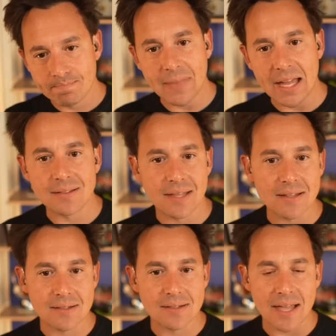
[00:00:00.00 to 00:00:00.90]

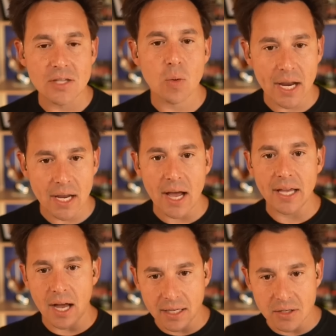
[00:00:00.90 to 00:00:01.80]
That's when I
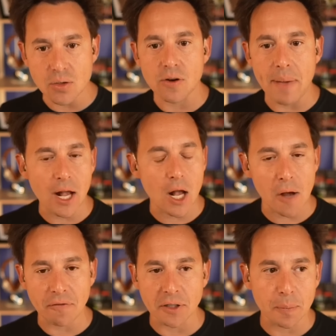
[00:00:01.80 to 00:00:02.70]
can sort of back
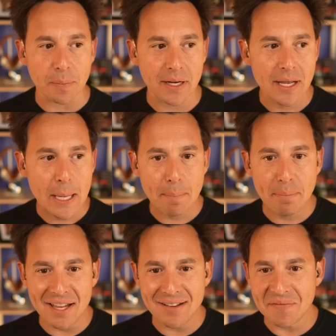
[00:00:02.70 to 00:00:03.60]
off a little bit.
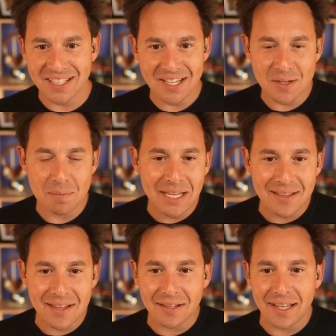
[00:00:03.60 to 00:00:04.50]
But that doesn't
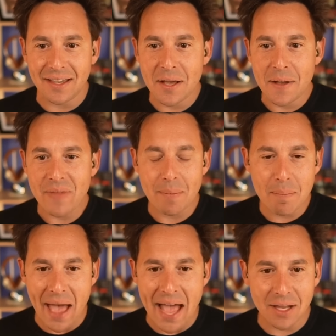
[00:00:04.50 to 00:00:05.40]
mean that I'm
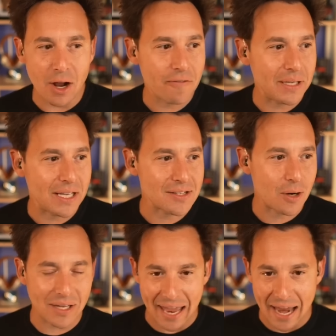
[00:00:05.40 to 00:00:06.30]
not backing off because I
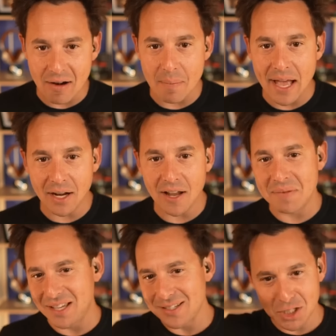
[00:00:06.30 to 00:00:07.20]
don't care. I'm backing off
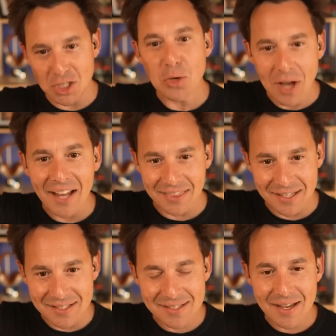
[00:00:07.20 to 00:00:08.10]
because you got
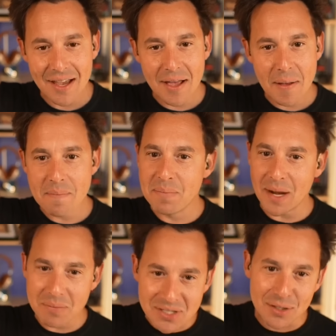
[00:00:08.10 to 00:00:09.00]
this. But
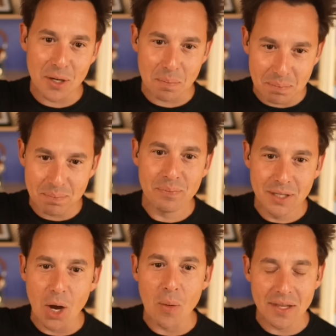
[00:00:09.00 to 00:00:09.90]
I'm still gonna
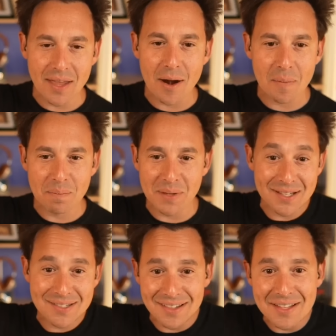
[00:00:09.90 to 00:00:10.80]
go in there
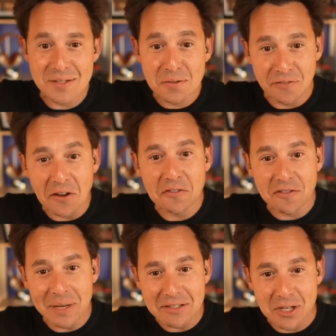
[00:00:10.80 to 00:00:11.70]
because this is fun for
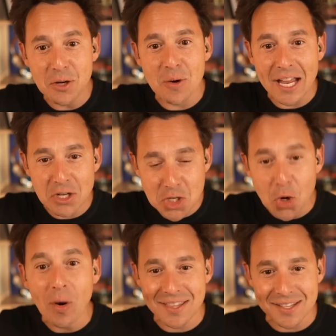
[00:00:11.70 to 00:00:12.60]
me too. I
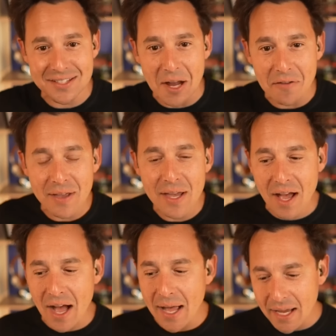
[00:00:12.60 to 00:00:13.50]
enjoy this stuff.
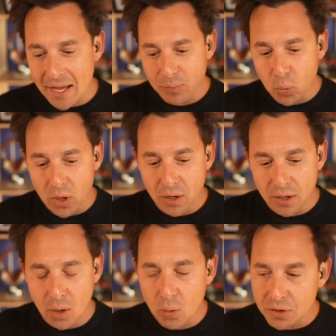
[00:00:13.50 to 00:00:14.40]
We're
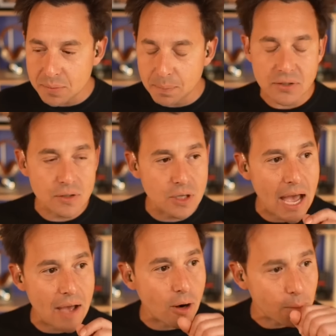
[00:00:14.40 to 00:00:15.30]
about to
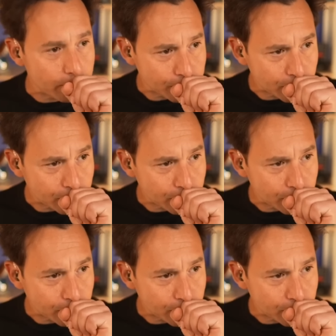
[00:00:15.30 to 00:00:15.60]
have our,